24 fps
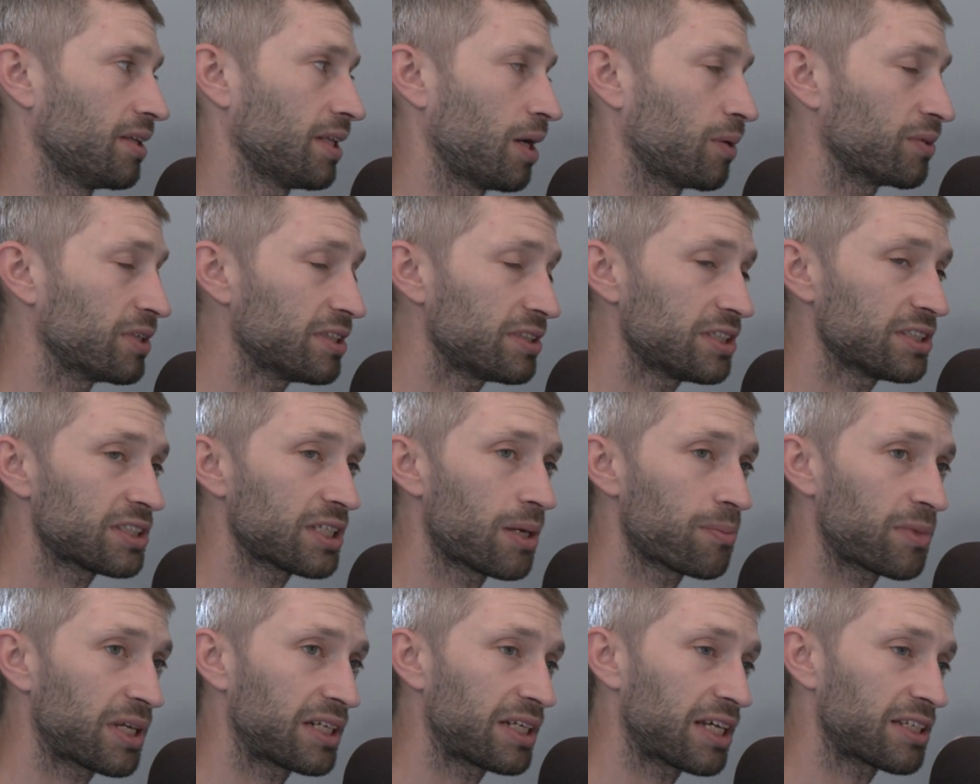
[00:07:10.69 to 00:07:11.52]
Now, this is
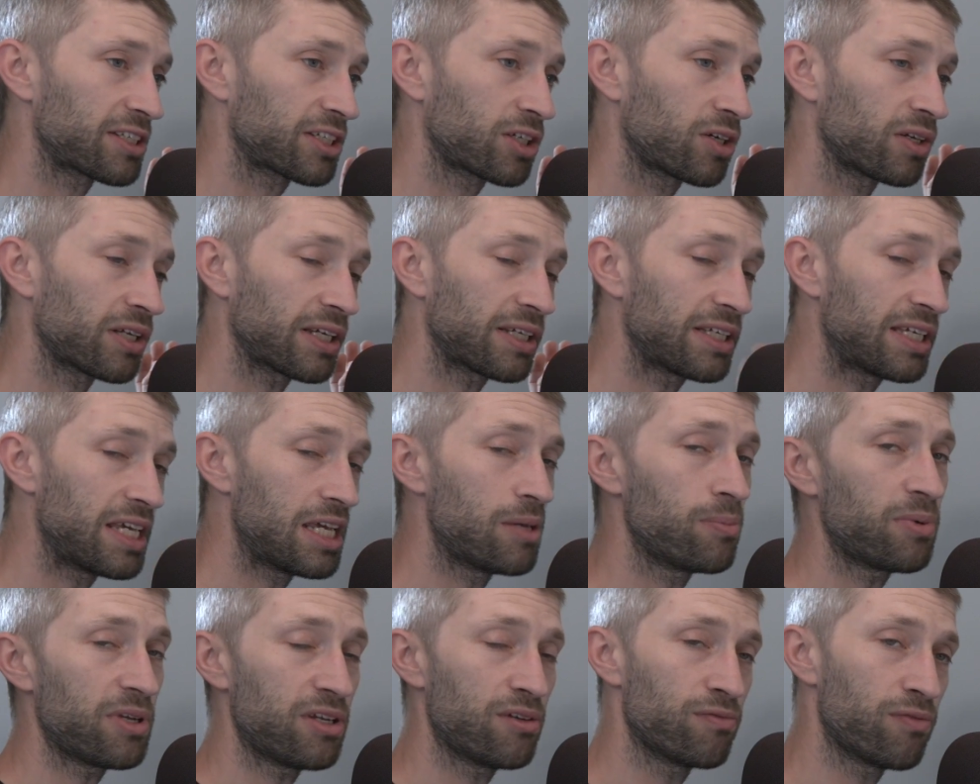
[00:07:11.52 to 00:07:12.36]
something that's going to
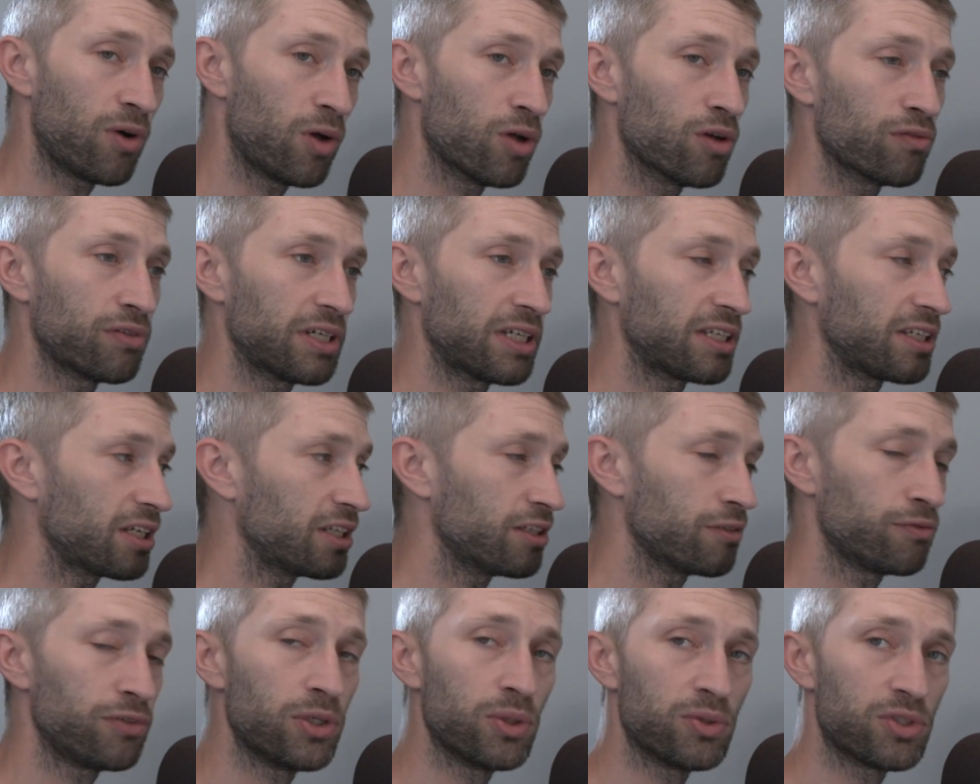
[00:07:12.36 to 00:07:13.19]
keep evolving
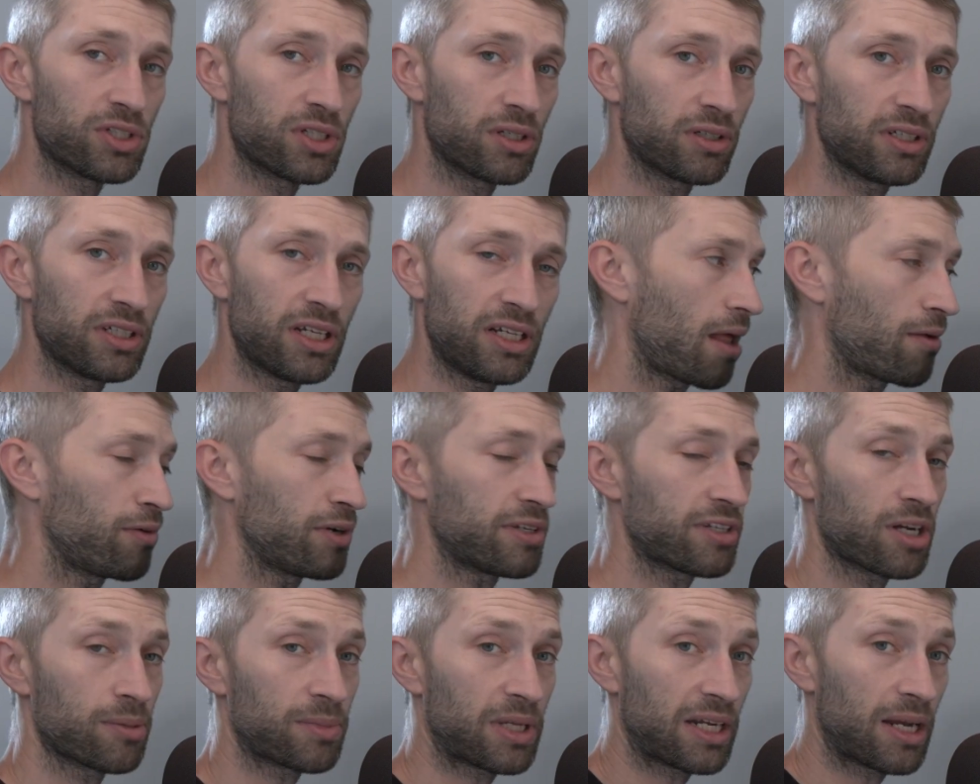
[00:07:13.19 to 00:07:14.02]
in the future.
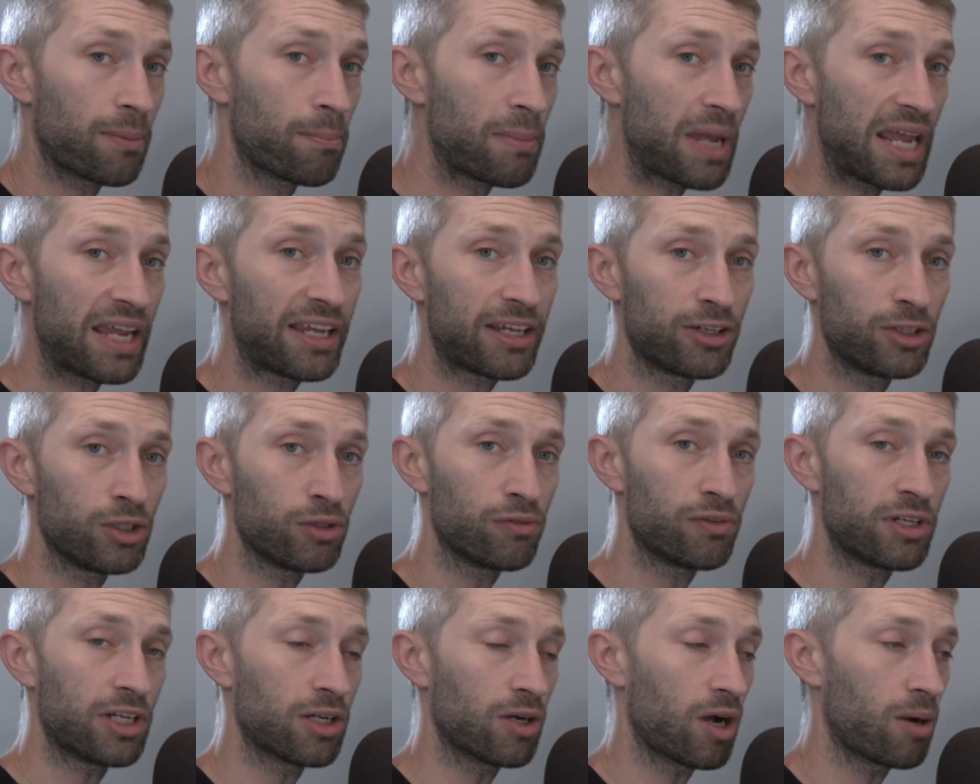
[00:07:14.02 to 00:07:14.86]
Every time that I make a
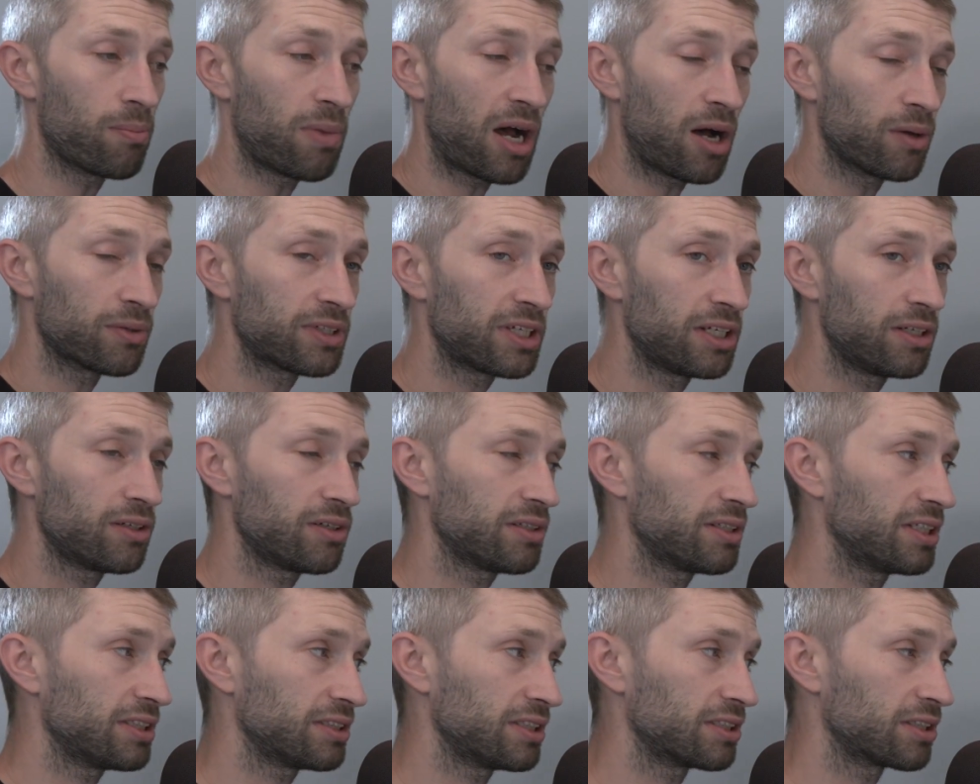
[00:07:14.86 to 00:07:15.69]
new video about
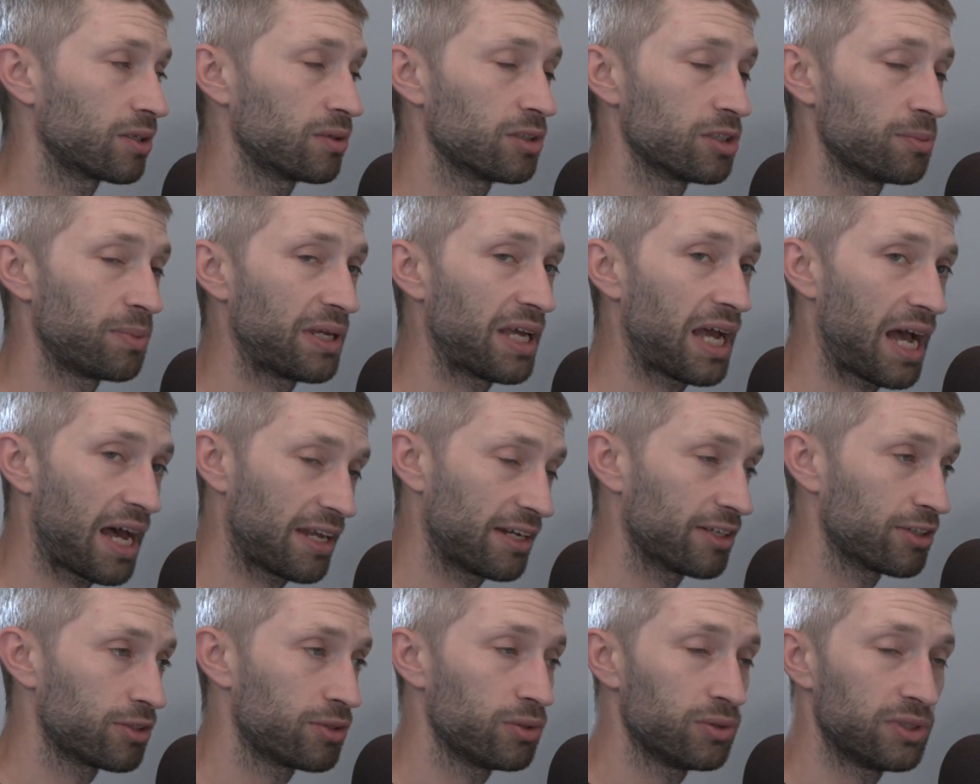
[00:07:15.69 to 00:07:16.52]
gear, this is going to be
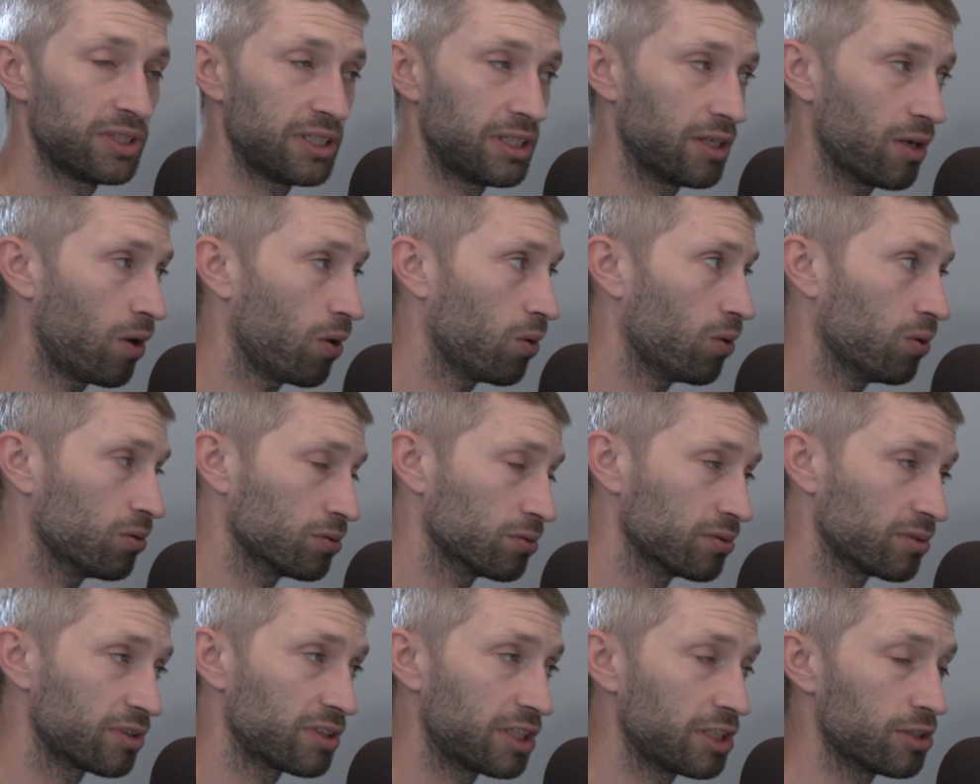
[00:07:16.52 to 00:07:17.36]
added to the
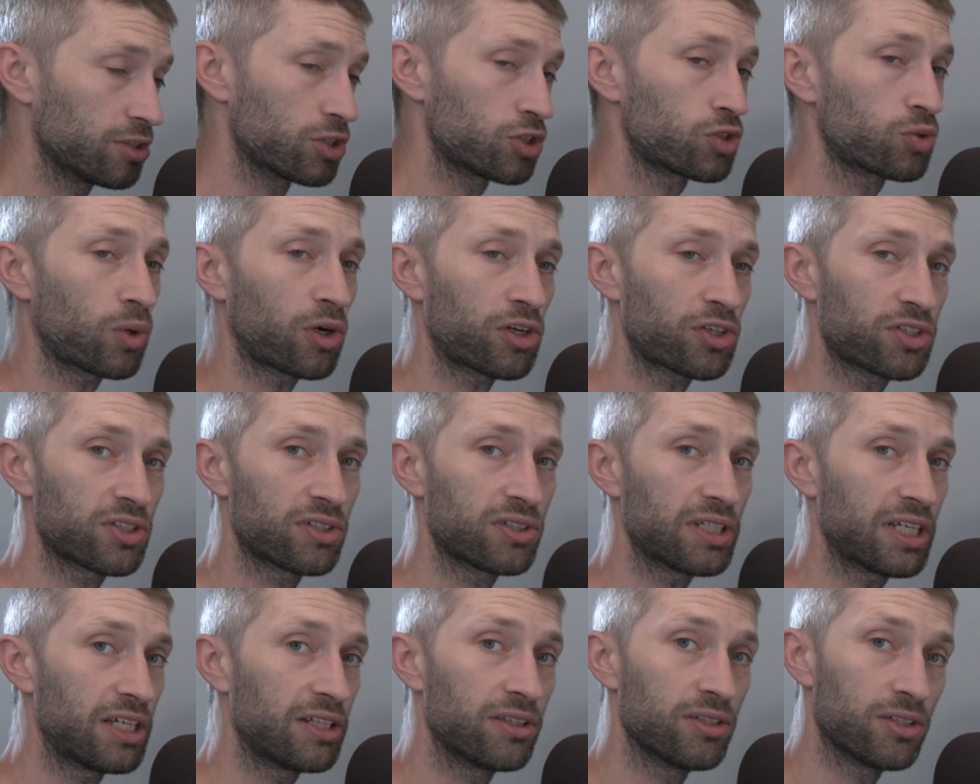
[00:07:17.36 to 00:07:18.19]
whole gear
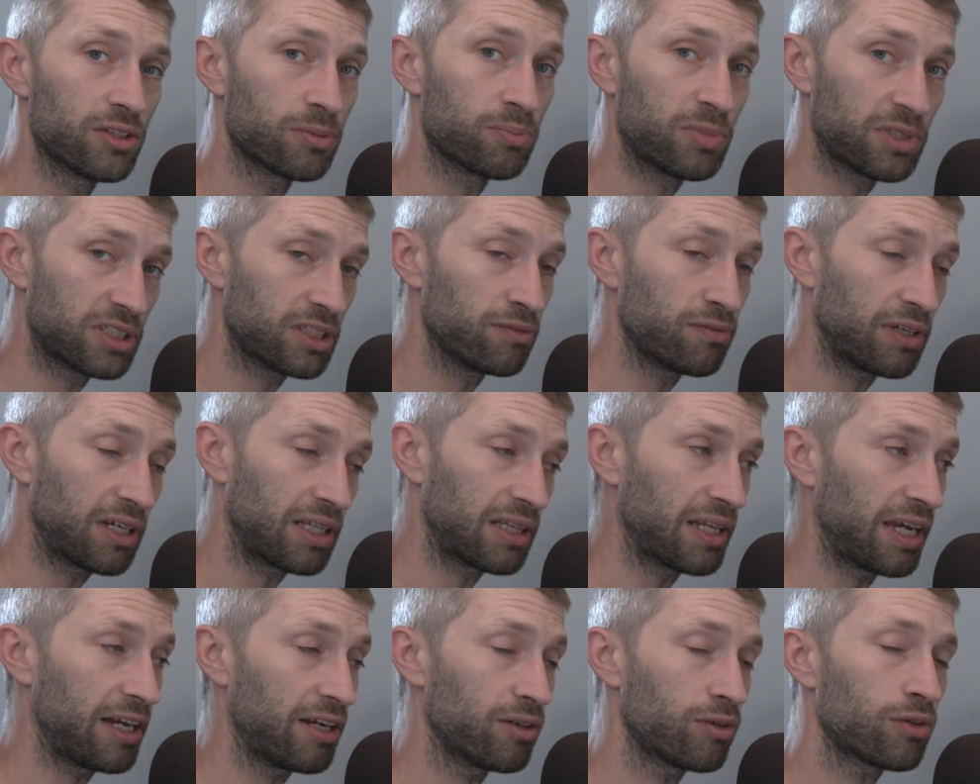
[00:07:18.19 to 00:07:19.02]
structure in the
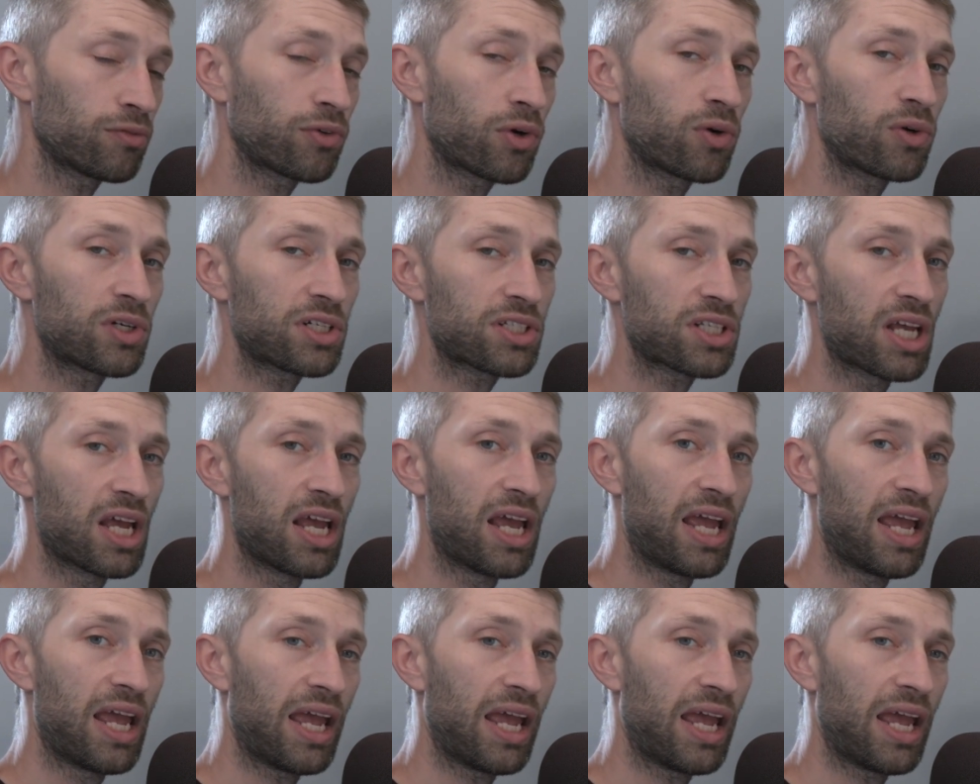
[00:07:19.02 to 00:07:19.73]
specific layer, of course.